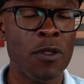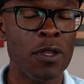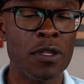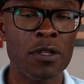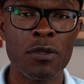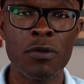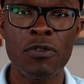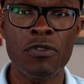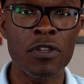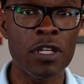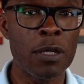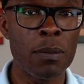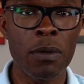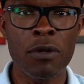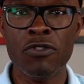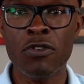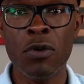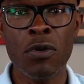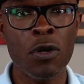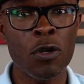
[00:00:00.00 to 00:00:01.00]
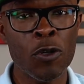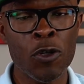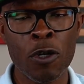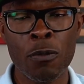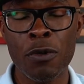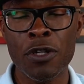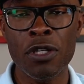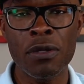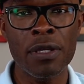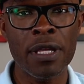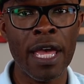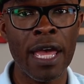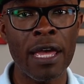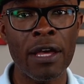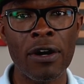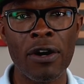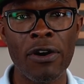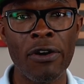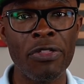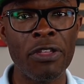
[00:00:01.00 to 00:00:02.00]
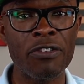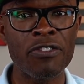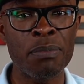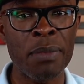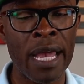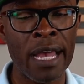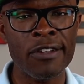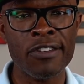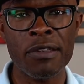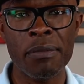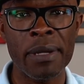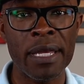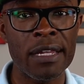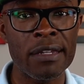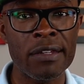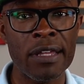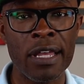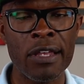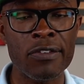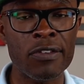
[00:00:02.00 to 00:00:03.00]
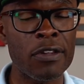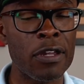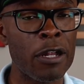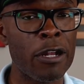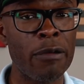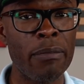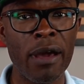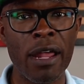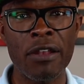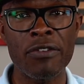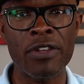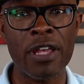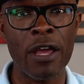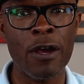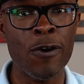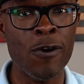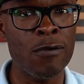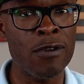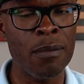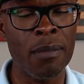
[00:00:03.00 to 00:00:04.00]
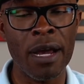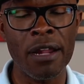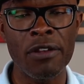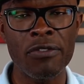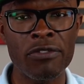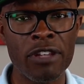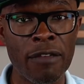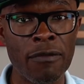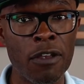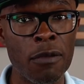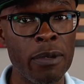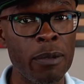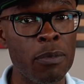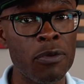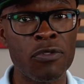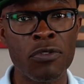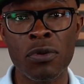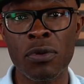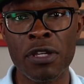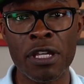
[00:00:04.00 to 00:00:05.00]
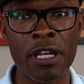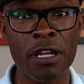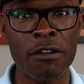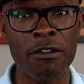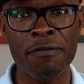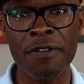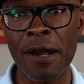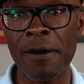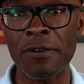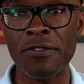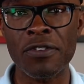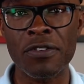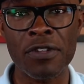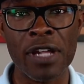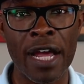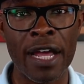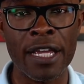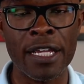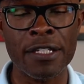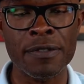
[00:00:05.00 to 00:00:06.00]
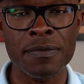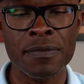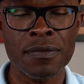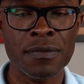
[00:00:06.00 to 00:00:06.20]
You see what's going on where you got all these mask mandates and everybody's at home. Nobody's leaving. People still getting the virus and dying.